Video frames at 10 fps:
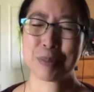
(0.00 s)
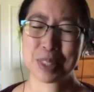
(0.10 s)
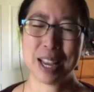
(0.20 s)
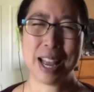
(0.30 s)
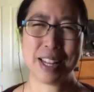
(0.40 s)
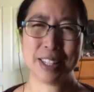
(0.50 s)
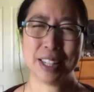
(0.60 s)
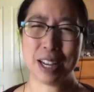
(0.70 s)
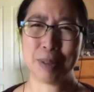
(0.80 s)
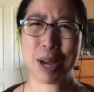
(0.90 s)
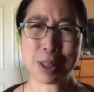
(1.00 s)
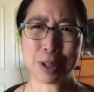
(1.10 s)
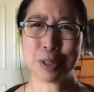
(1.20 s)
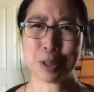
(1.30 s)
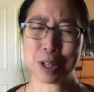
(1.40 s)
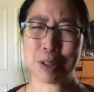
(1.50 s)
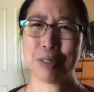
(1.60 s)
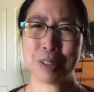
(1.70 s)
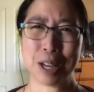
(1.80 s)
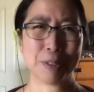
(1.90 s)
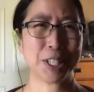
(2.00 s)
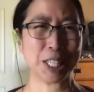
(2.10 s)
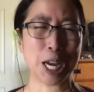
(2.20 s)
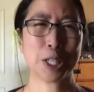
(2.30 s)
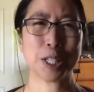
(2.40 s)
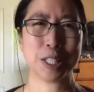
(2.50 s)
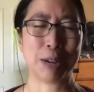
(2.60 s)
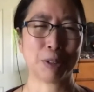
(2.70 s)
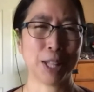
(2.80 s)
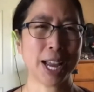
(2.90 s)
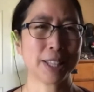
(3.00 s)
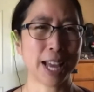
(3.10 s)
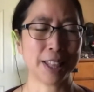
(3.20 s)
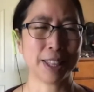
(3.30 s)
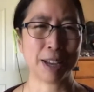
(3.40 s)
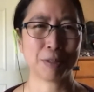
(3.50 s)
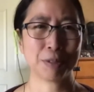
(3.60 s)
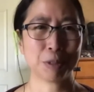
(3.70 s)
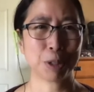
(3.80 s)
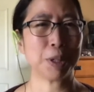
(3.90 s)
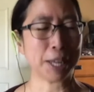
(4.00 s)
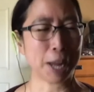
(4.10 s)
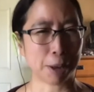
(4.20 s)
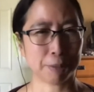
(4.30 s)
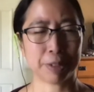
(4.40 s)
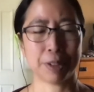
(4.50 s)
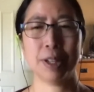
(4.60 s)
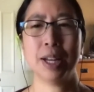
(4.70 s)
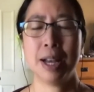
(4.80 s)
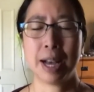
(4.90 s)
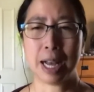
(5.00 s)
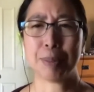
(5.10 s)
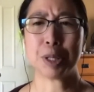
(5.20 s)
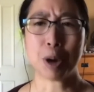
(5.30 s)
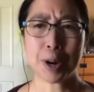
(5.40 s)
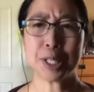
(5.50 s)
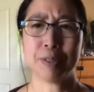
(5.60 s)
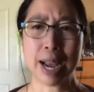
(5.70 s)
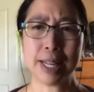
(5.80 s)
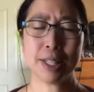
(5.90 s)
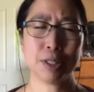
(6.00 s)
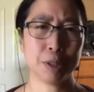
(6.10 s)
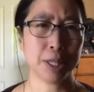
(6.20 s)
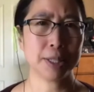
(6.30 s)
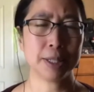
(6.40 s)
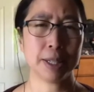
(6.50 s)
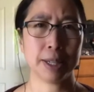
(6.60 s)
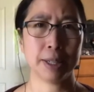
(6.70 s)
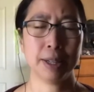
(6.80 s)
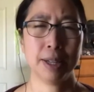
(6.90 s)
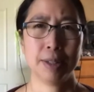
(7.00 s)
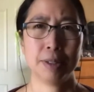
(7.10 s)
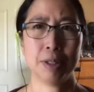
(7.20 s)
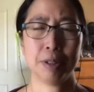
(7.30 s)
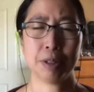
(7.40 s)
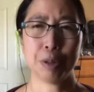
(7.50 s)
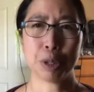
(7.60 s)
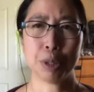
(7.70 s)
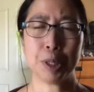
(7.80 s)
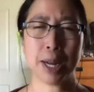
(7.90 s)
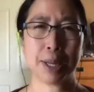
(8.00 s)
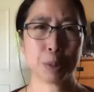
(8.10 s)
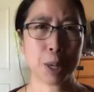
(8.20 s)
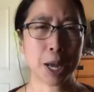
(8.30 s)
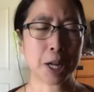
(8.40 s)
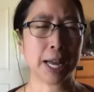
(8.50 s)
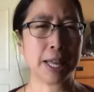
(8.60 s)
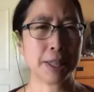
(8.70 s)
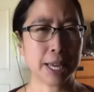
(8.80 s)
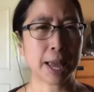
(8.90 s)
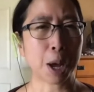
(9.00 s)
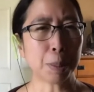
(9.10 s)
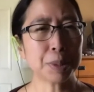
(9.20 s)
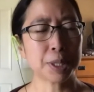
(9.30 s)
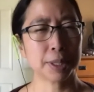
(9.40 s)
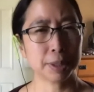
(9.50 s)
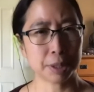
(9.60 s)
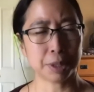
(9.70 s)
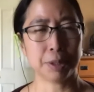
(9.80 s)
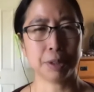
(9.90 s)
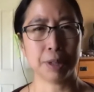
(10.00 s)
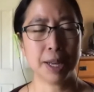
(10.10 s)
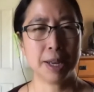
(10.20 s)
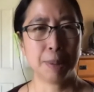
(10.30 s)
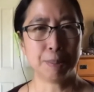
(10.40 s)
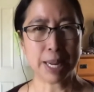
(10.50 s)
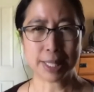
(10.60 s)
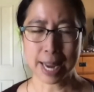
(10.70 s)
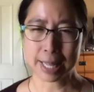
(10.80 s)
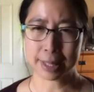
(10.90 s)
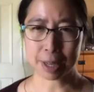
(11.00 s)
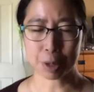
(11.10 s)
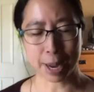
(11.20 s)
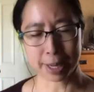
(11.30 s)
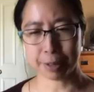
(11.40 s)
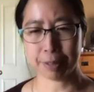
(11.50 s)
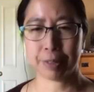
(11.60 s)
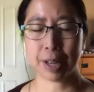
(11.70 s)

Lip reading: And other sort of suggestions that were like that were really helpful. So always inviting students to contribute as well, I think helped to maintain that kind of